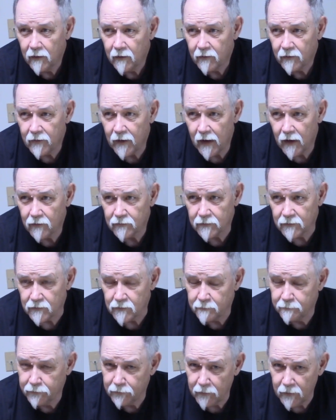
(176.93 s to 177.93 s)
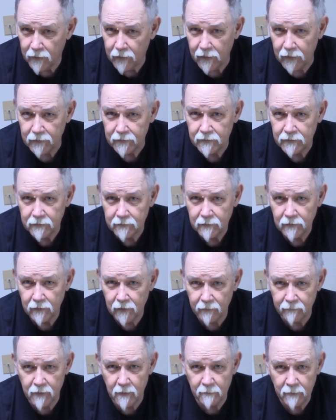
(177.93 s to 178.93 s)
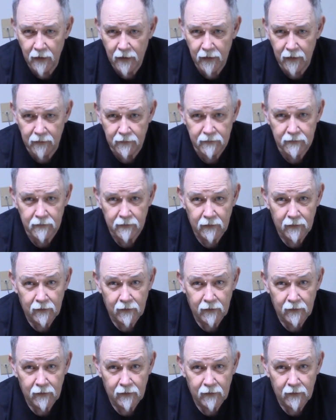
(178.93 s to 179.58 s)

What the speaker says: thousandths plus of the base